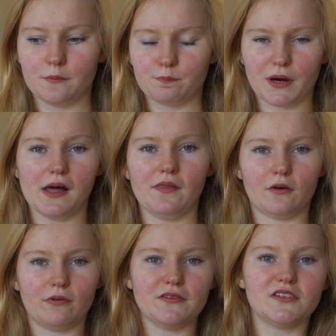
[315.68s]
but
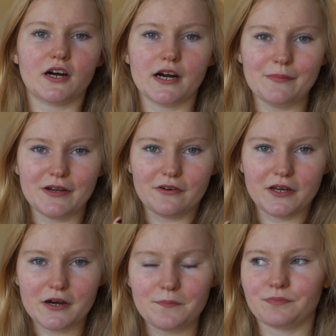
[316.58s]
around the arm
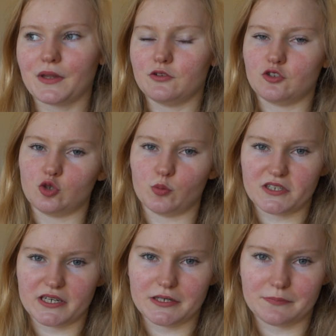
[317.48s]
area, super
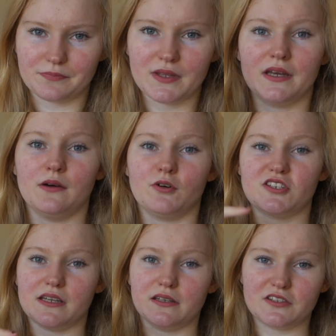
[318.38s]
tight.
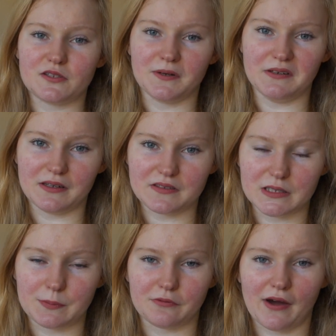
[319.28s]
Which then leads to my next
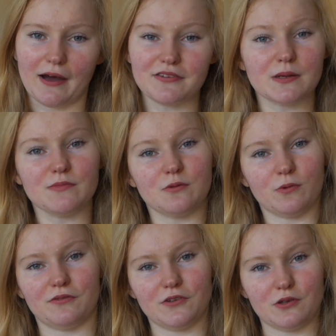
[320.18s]
tip of have somebody
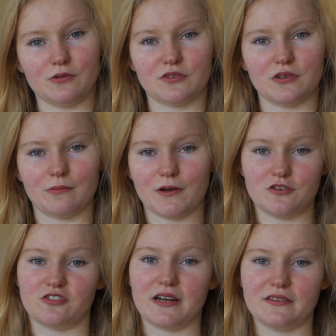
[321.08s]
with you, so that when
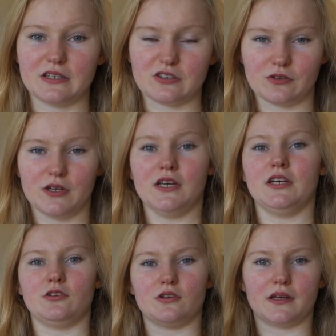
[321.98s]
you try things on,
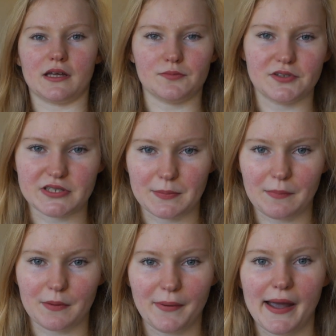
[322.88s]
you can get them to zip
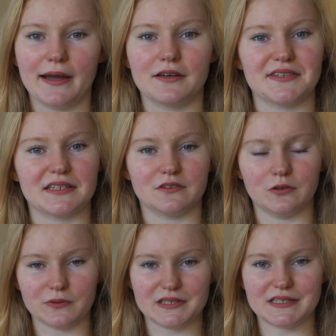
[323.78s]
up the back, because that's not
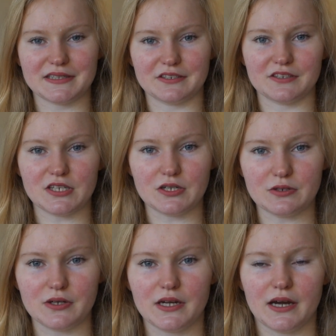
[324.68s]
always easy to
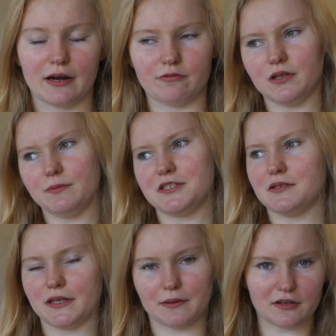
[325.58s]
do. I really wish
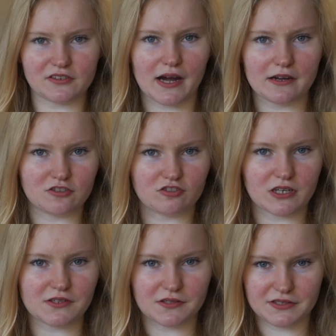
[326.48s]
they'd like attach
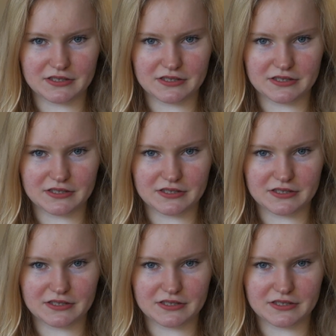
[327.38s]
string to the